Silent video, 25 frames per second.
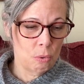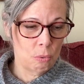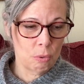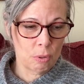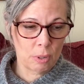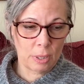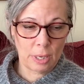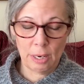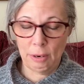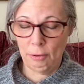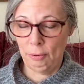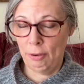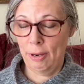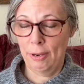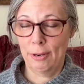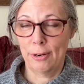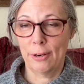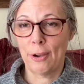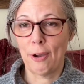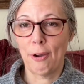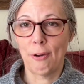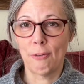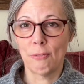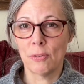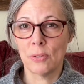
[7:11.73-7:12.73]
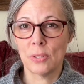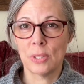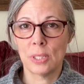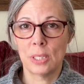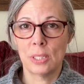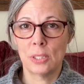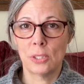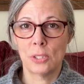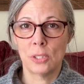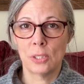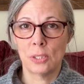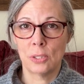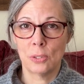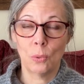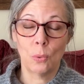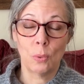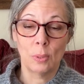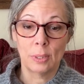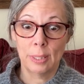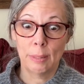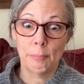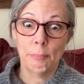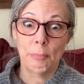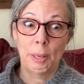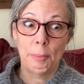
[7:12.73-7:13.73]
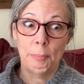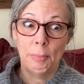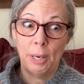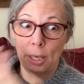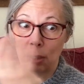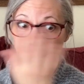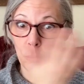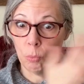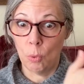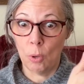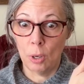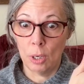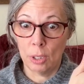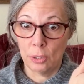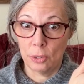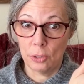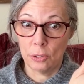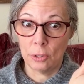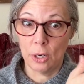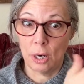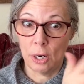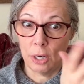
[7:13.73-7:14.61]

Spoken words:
or carry on a conversation or let my mind wander